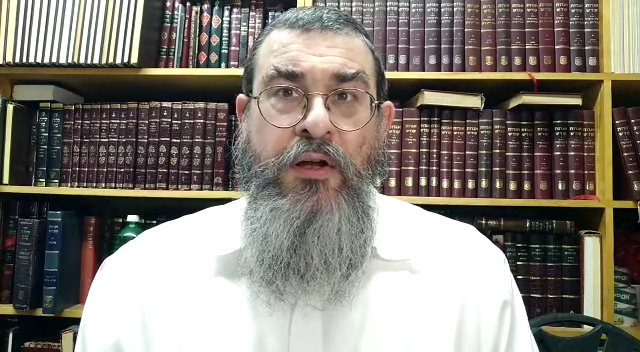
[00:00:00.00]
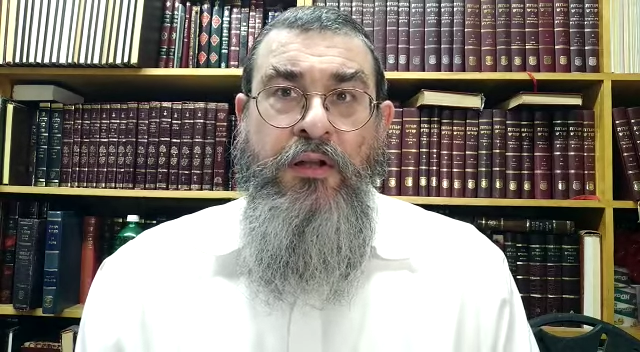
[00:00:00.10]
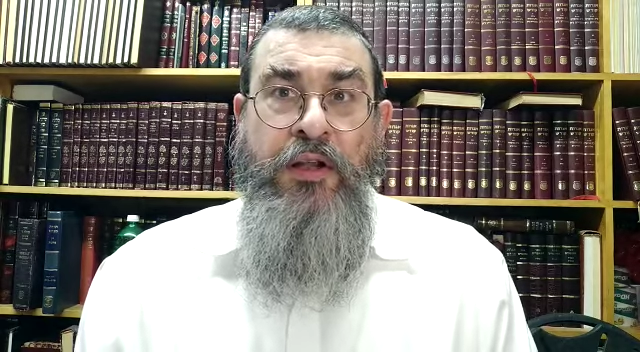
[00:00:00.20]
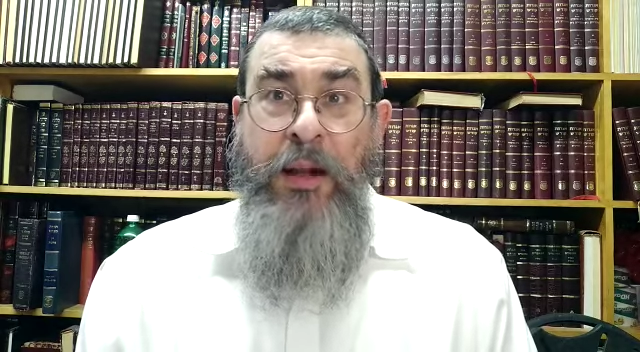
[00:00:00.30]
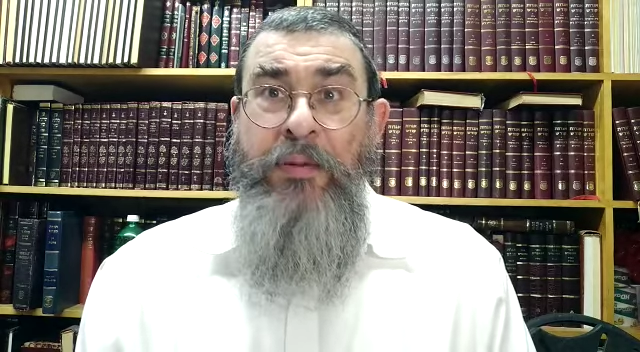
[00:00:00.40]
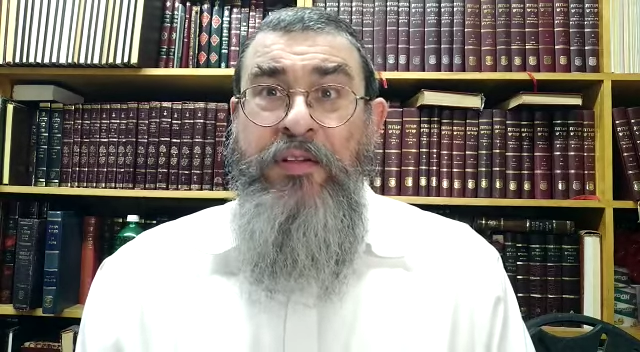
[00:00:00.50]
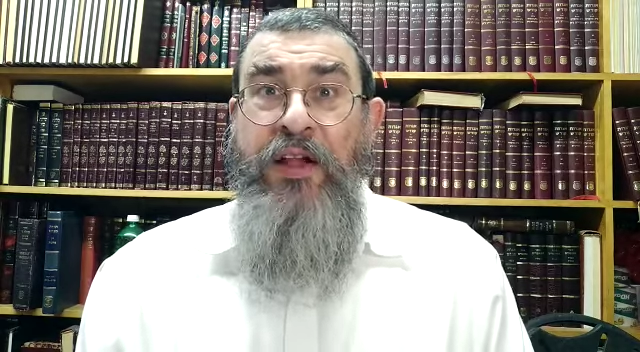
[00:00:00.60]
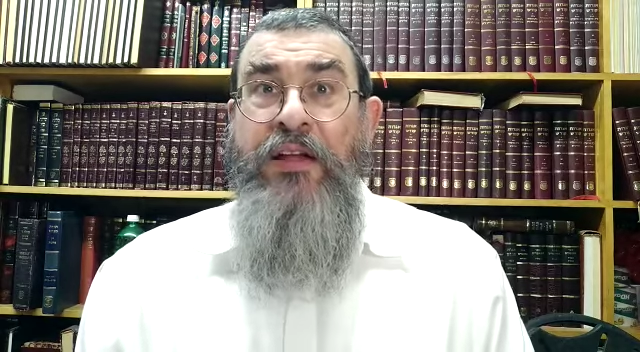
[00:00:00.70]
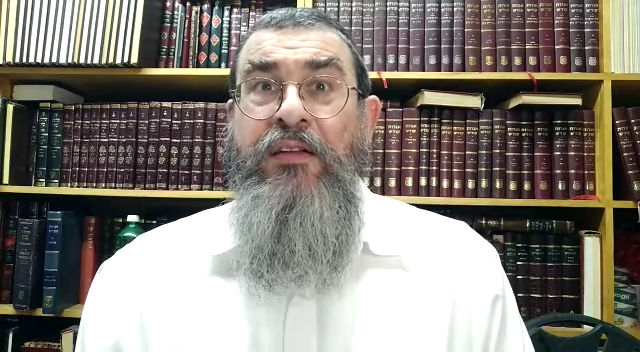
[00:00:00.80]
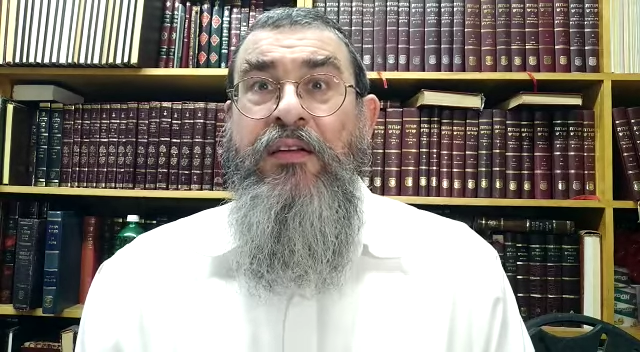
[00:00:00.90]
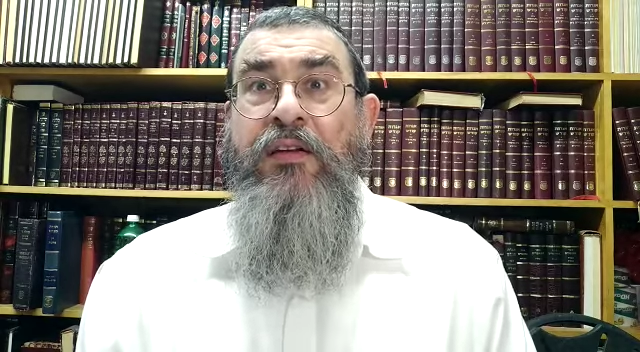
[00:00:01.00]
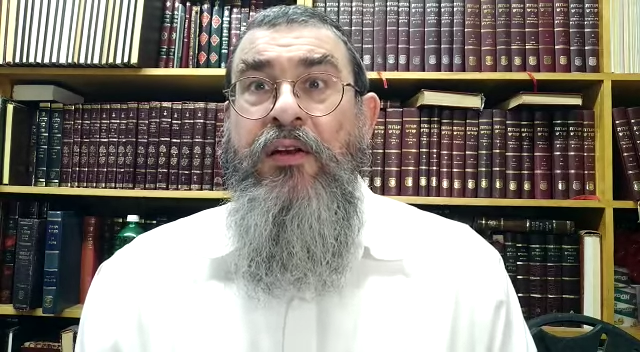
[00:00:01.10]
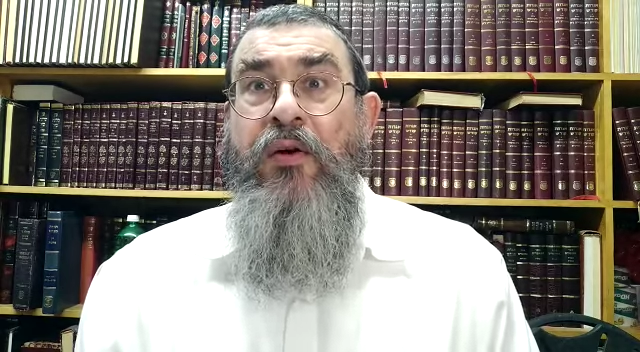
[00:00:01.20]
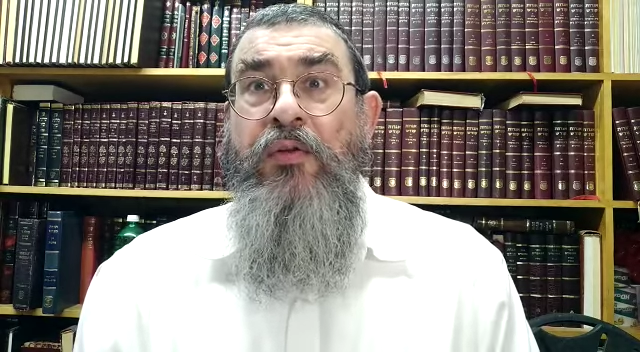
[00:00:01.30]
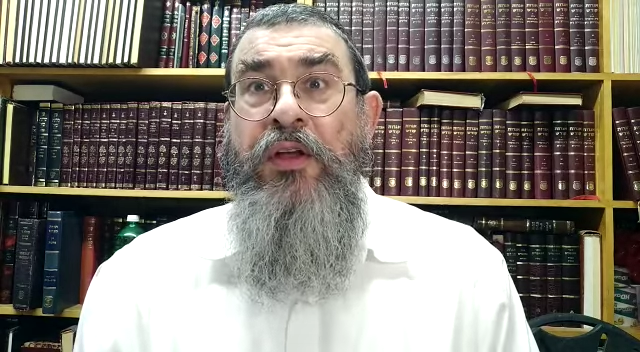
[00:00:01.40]
the Rebbe said,
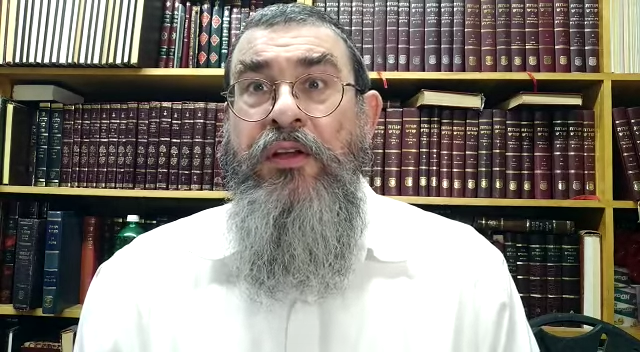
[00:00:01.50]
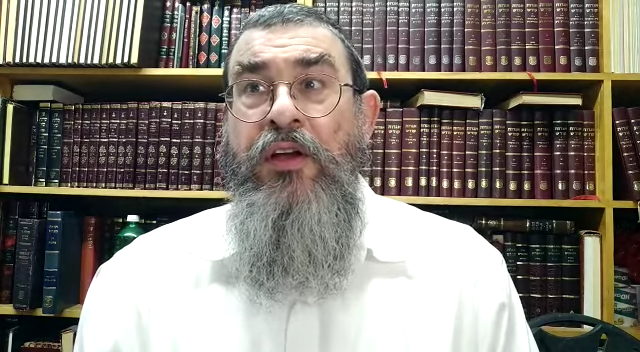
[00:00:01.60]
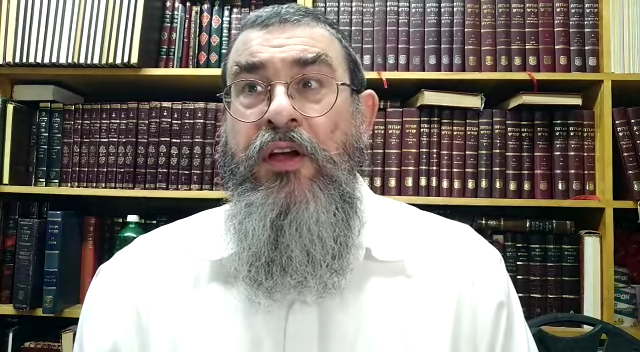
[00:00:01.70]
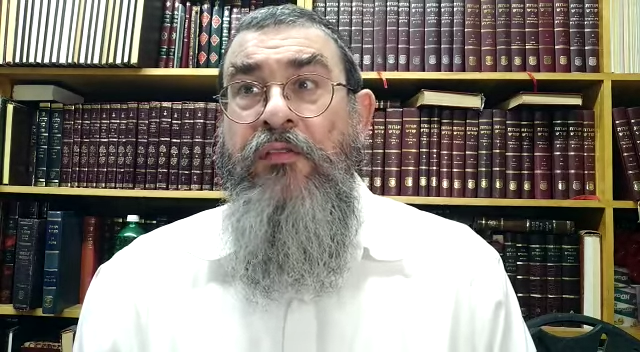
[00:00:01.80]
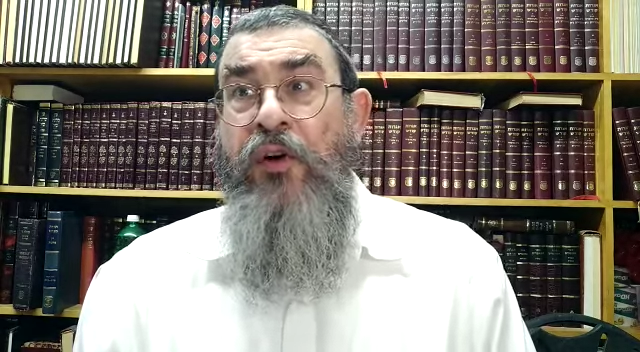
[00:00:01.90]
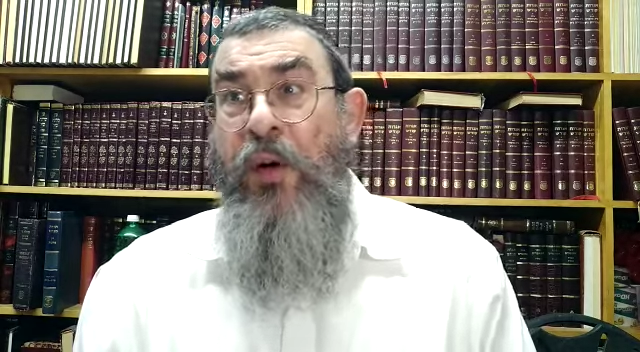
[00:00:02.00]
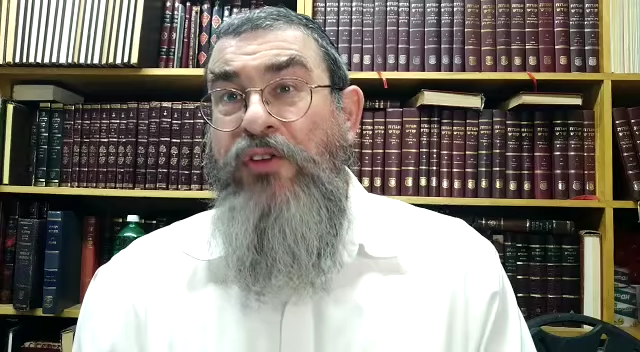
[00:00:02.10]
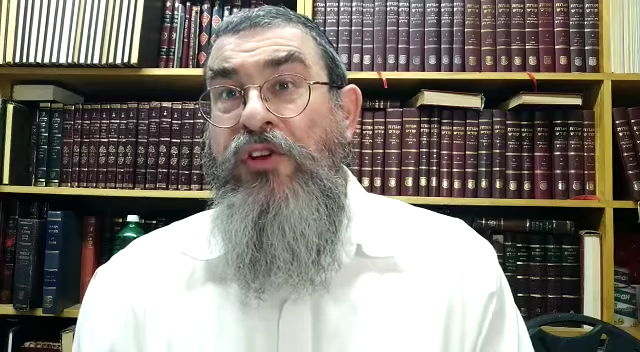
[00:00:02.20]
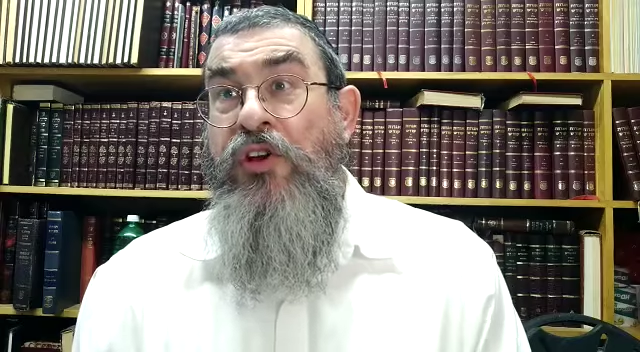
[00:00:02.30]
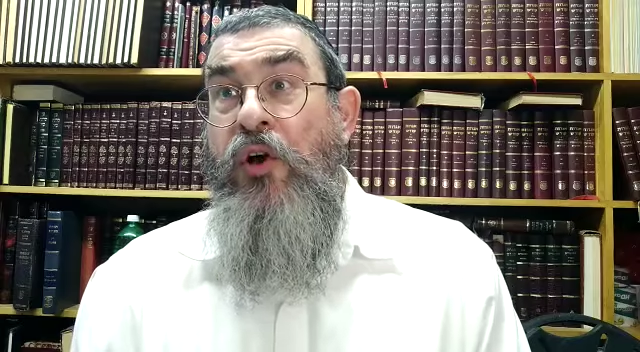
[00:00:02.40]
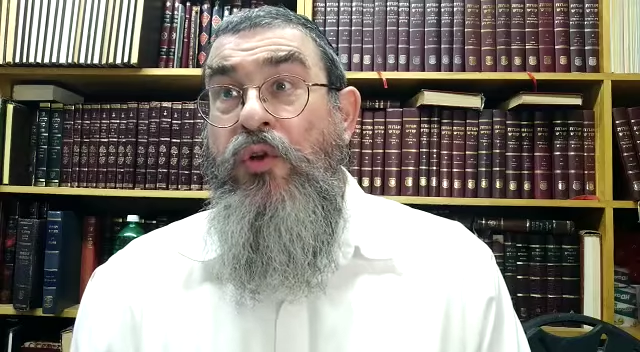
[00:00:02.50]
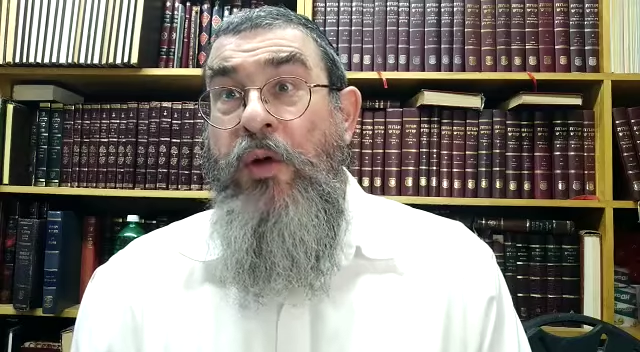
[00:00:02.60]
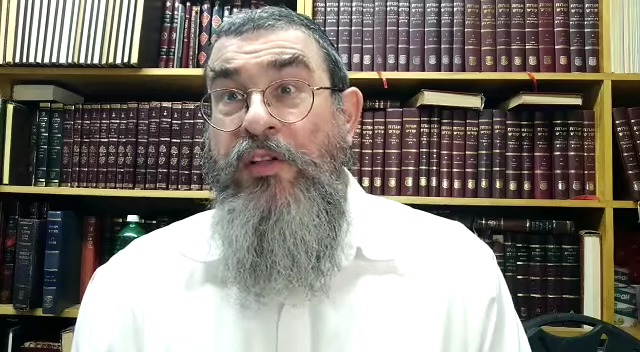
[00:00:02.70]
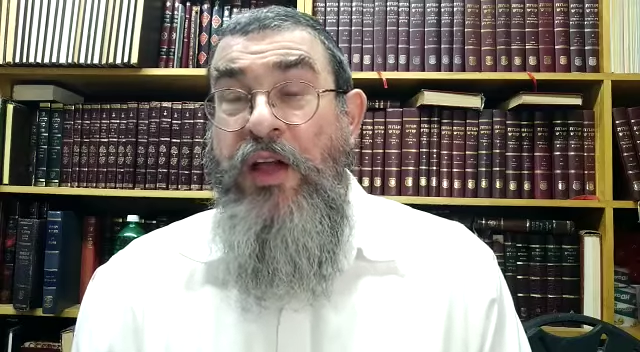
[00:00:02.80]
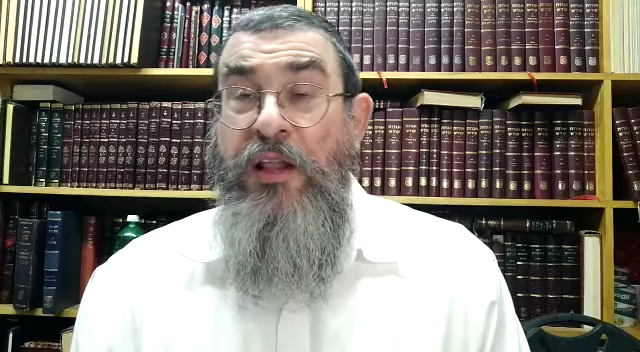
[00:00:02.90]
that you have a question, you go to
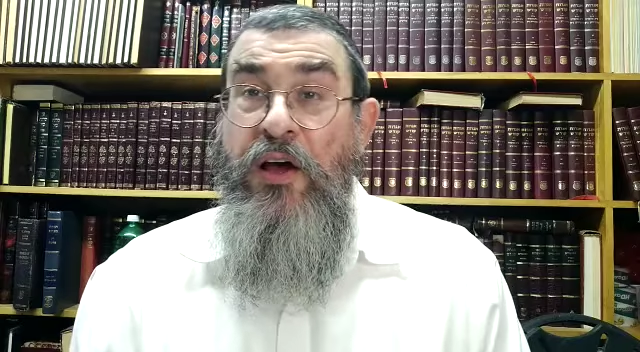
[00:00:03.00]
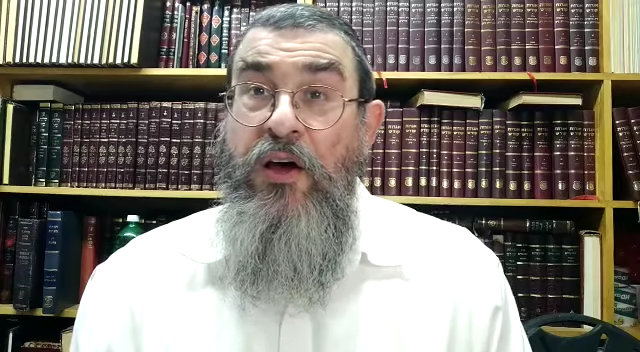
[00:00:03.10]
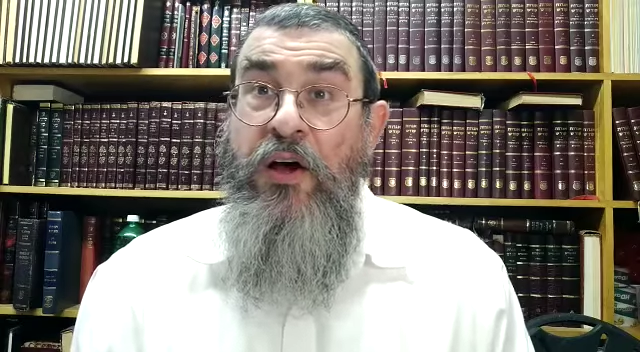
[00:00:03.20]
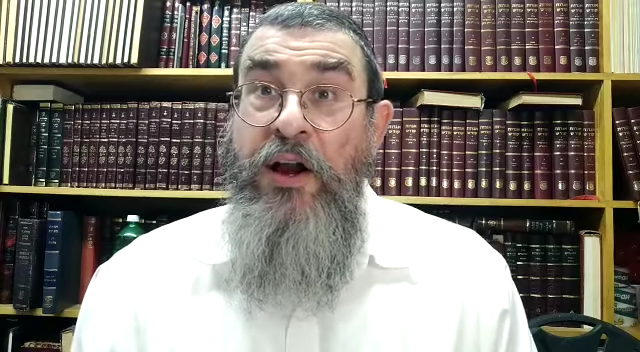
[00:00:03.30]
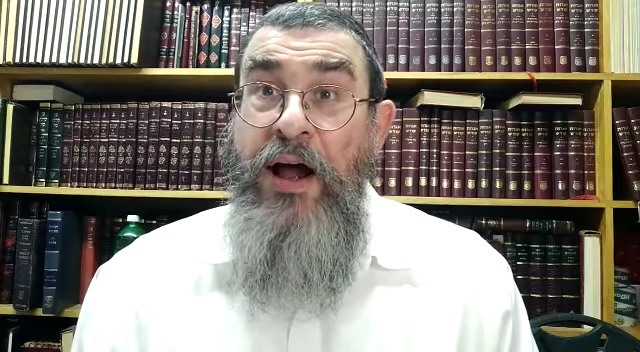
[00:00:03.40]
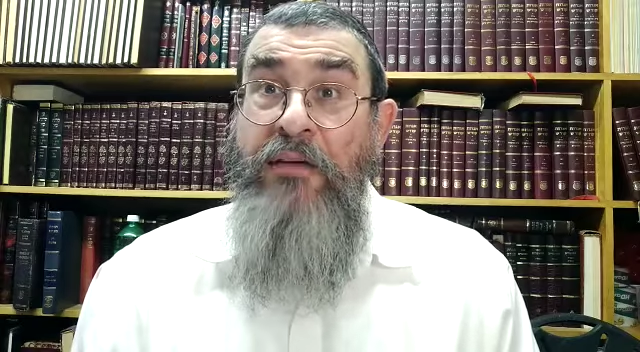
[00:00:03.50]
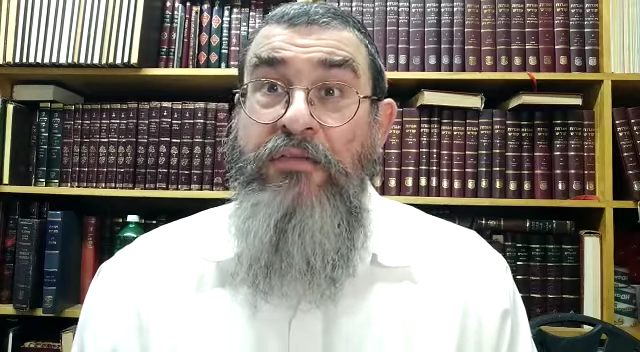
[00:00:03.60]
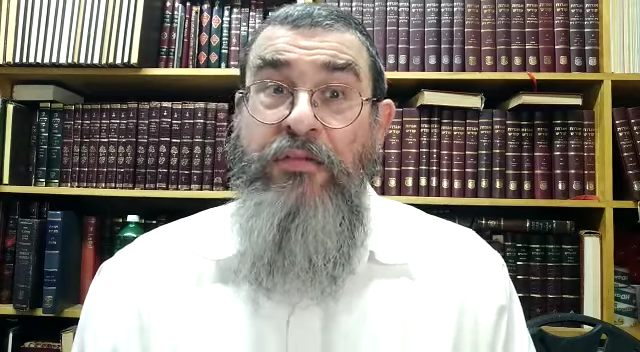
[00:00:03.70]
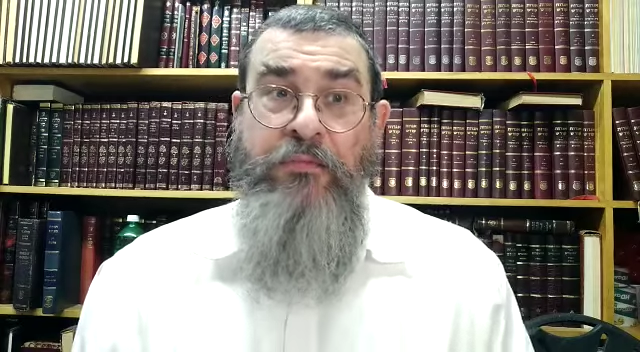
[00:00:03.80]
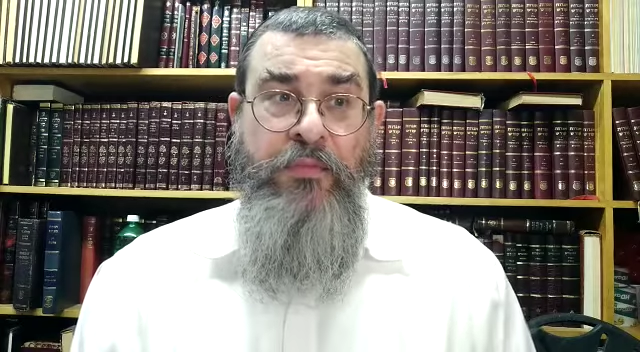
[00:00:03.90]
asei lecha Rav.